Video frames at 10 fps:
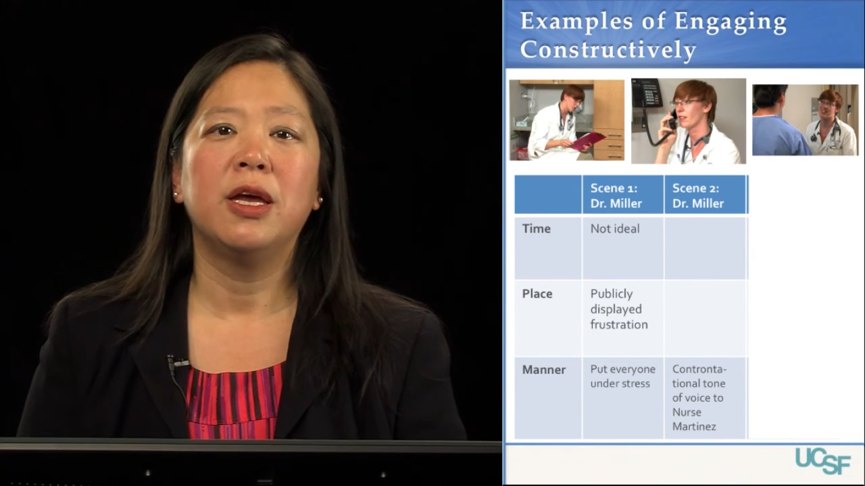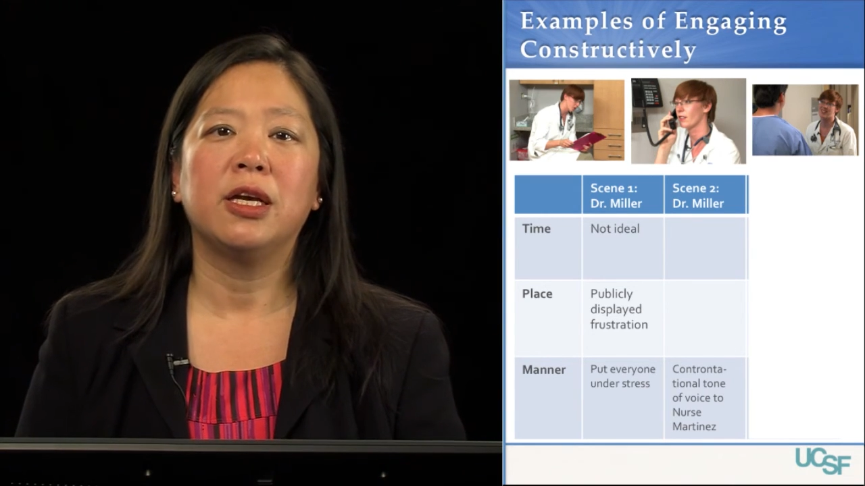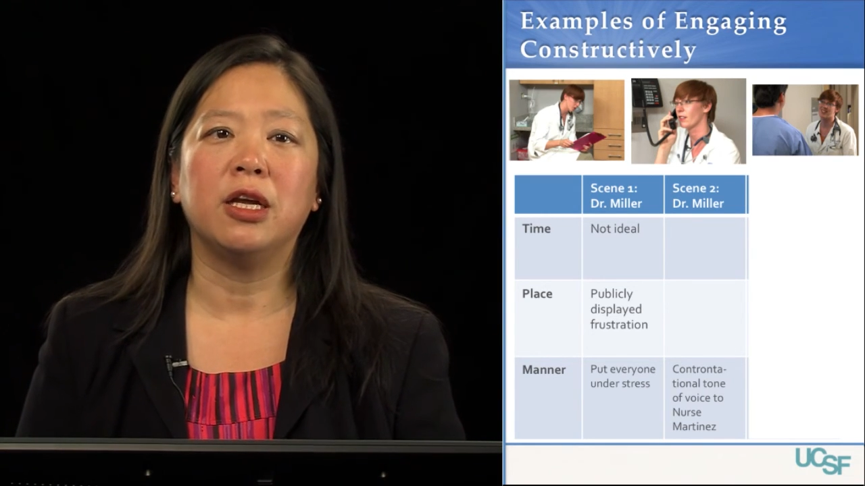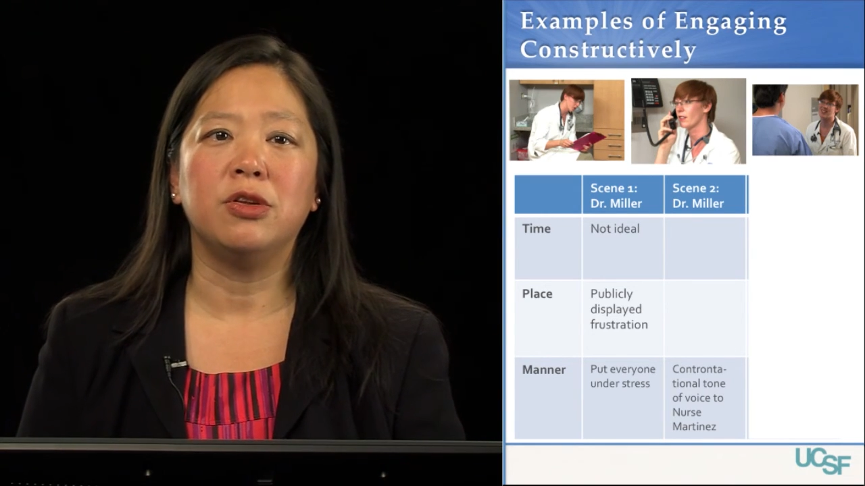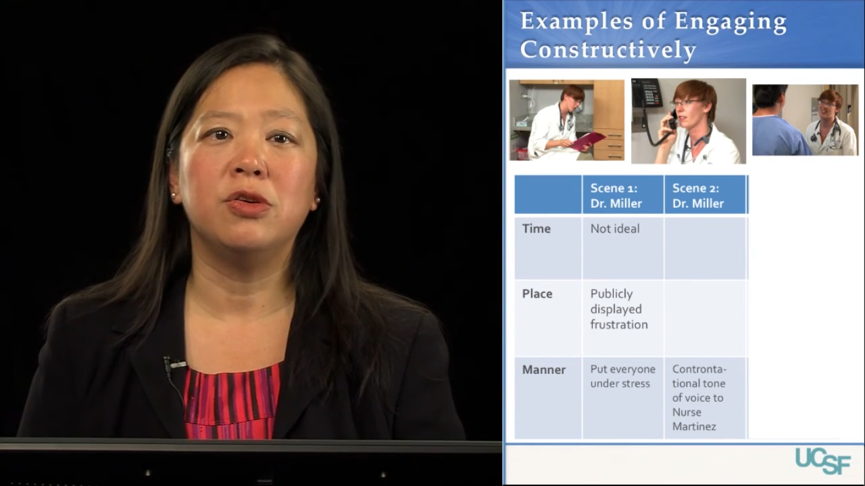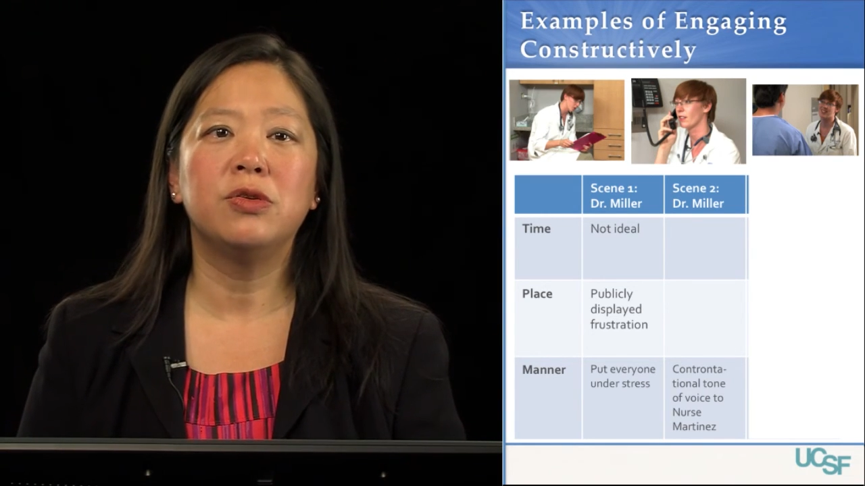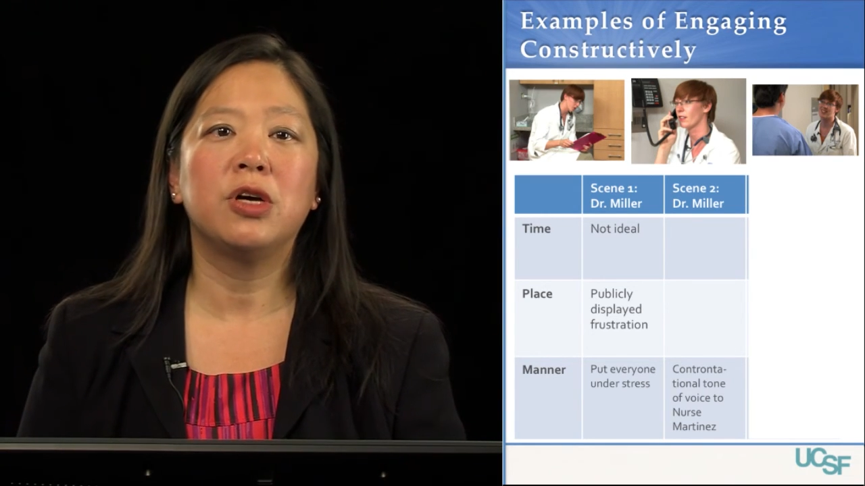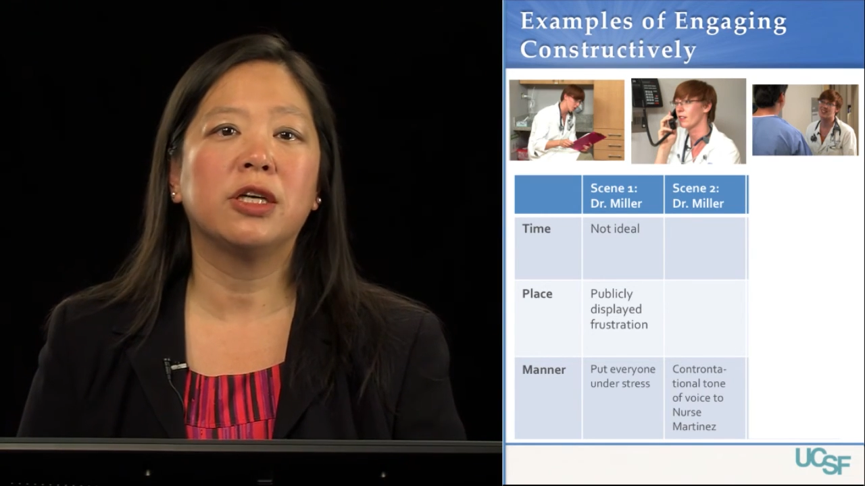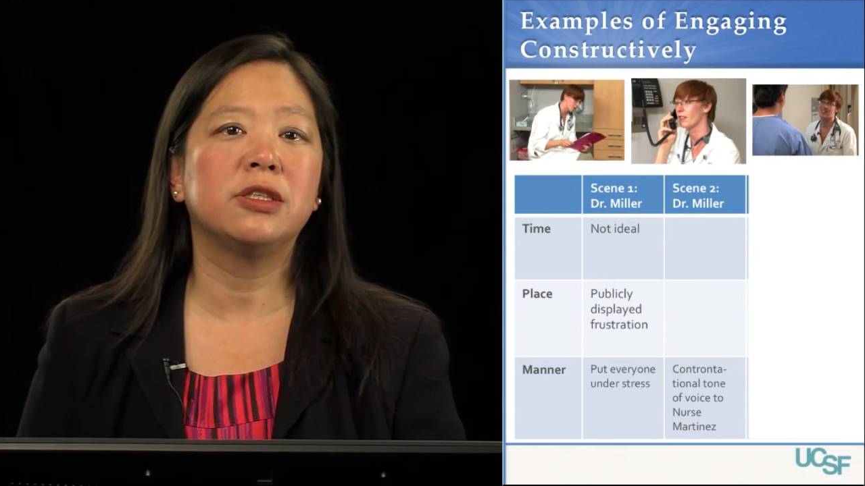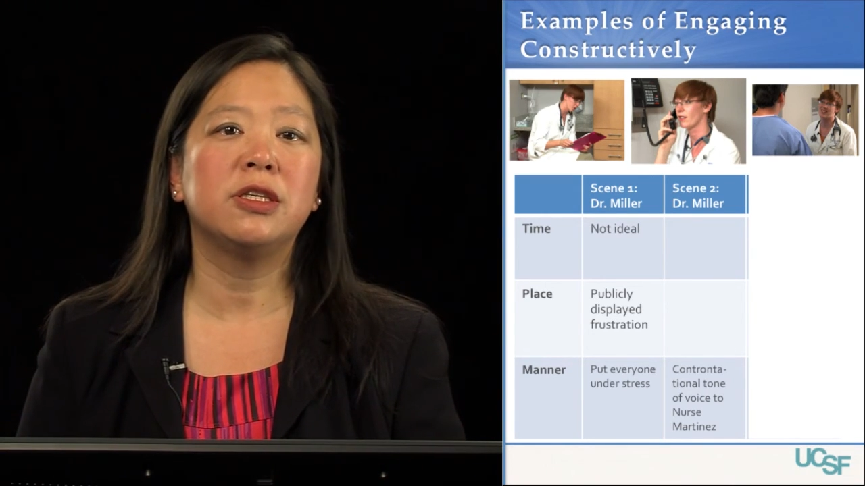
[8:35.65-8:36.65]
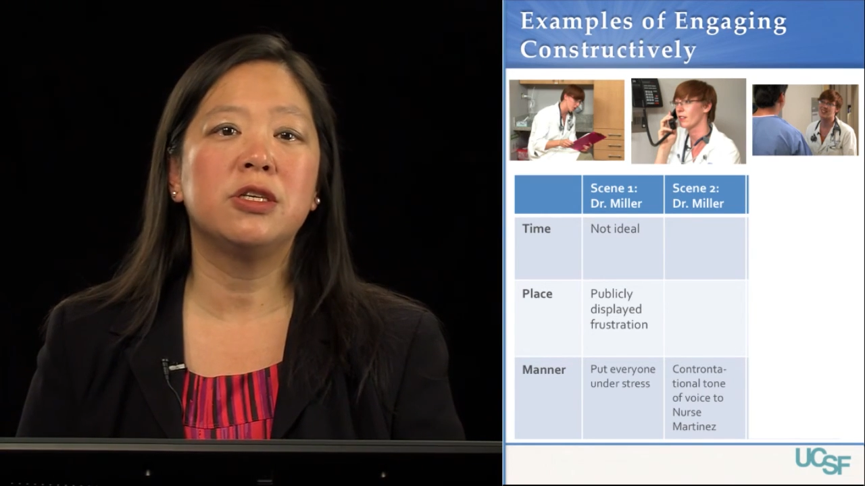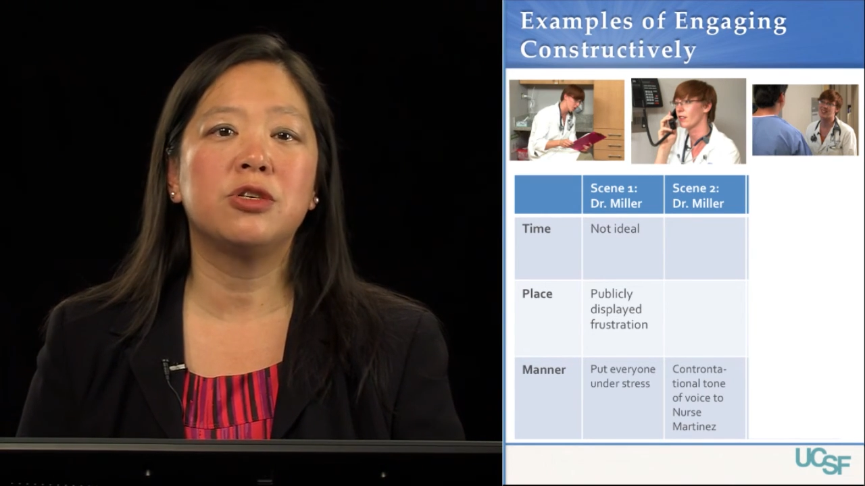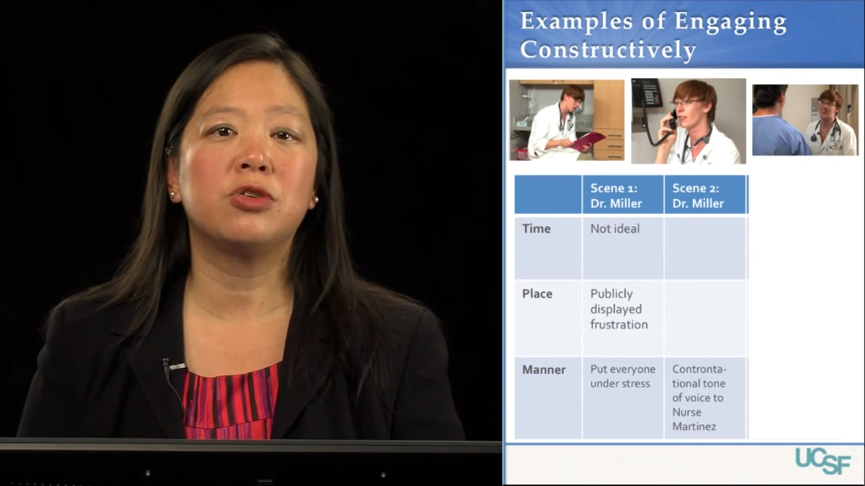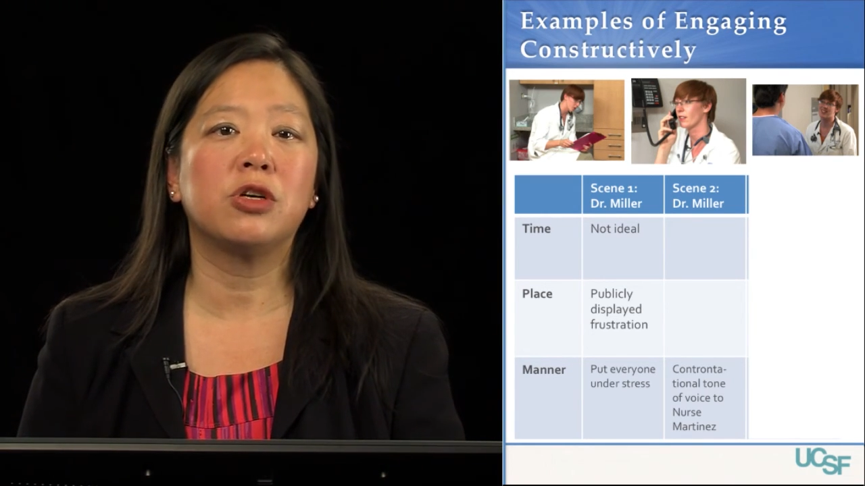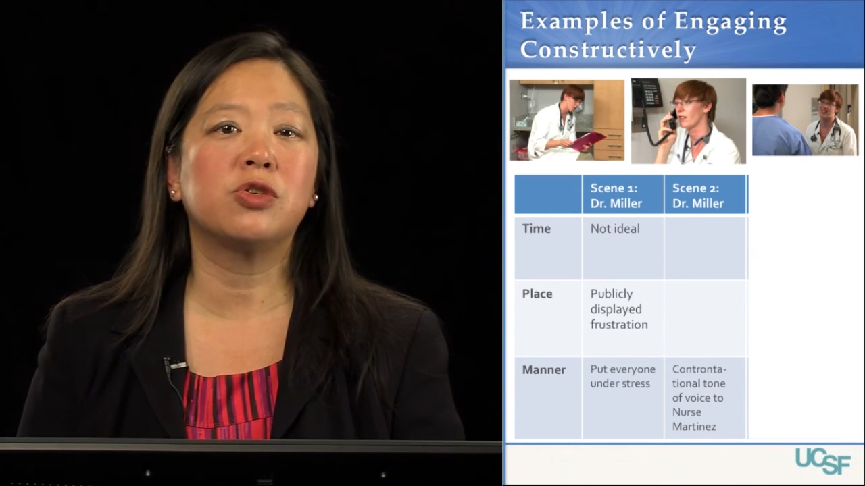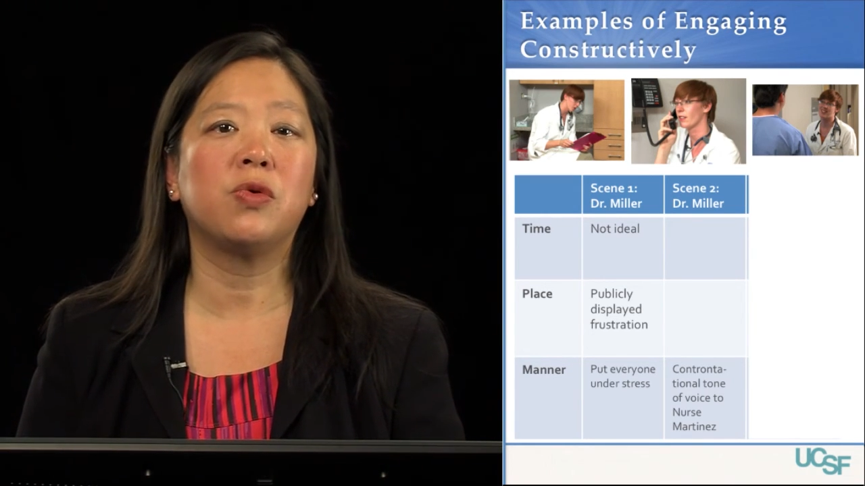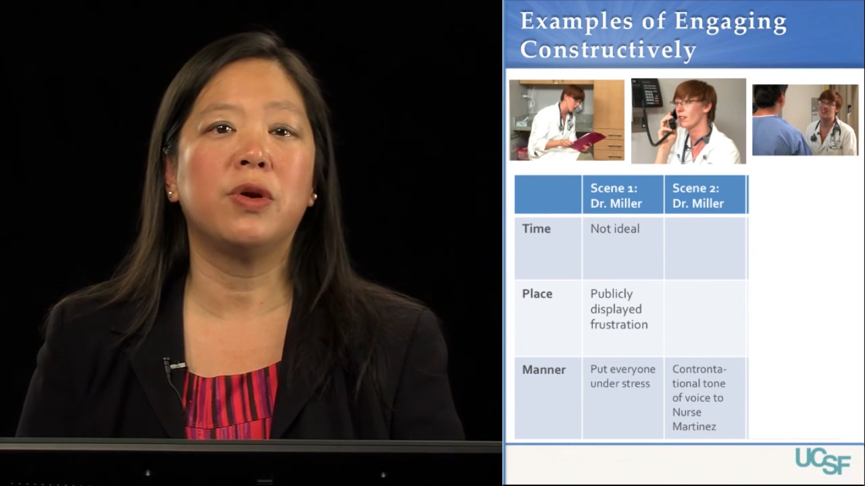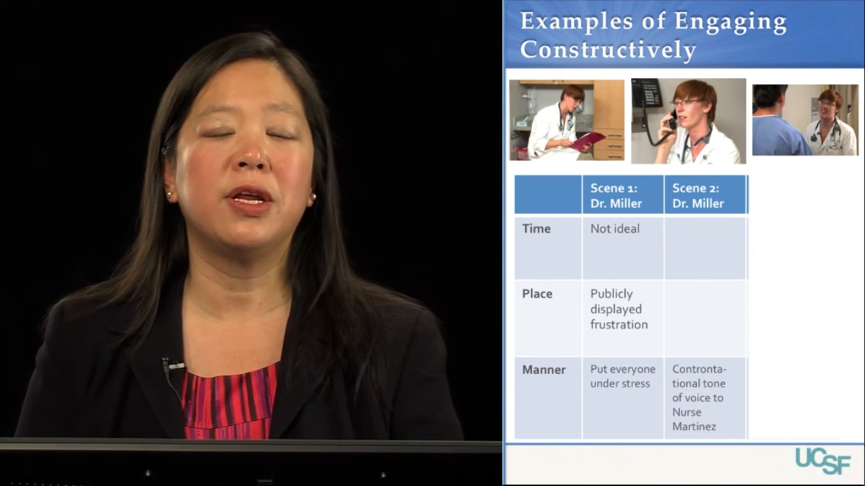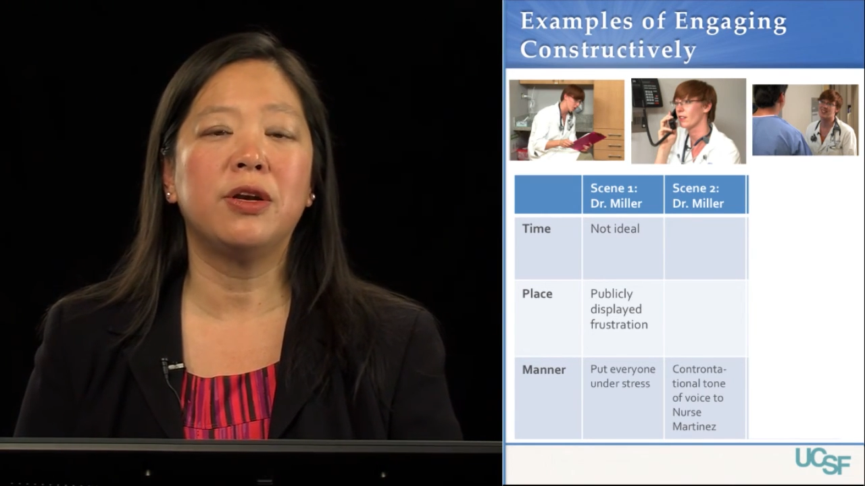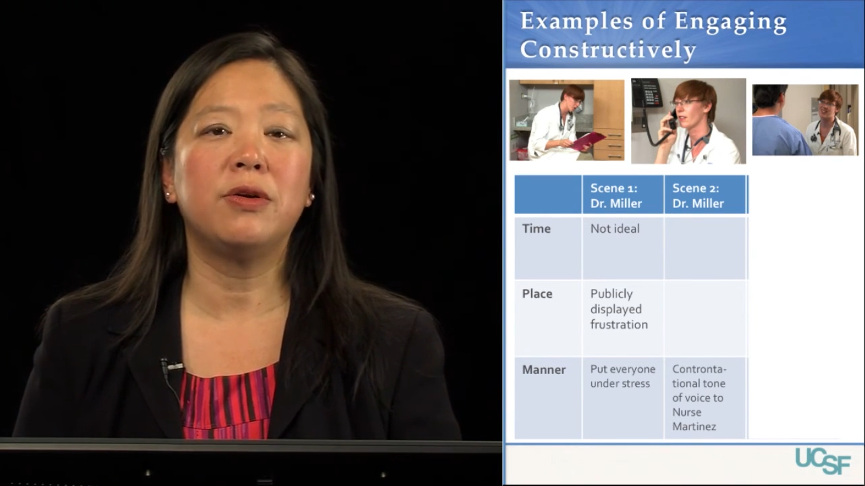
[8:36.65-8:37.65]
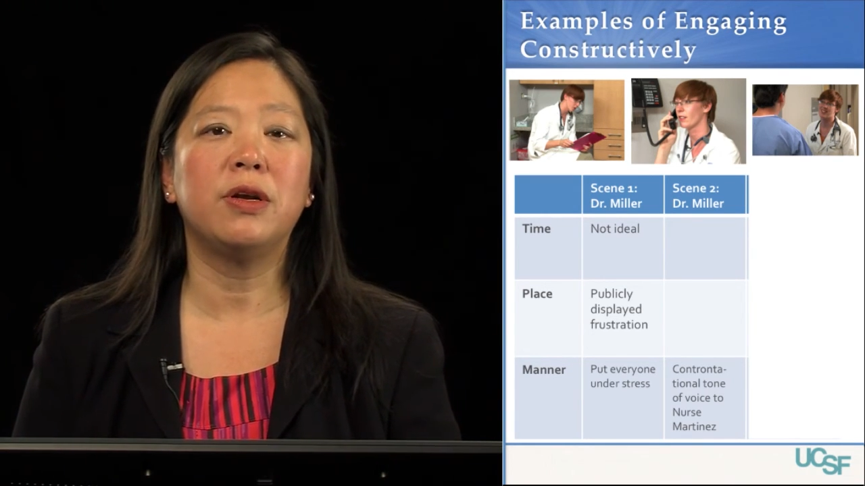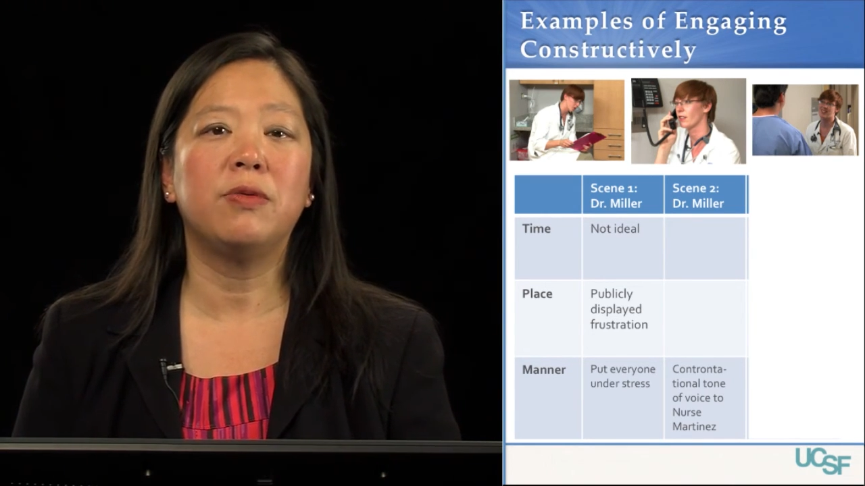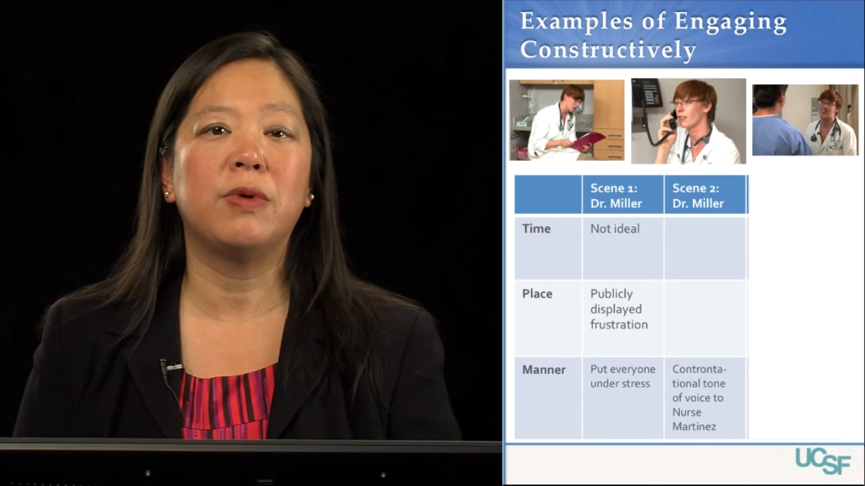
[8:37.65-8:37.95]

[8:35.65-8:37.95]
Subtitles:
Can you talk to the discharge coordinator and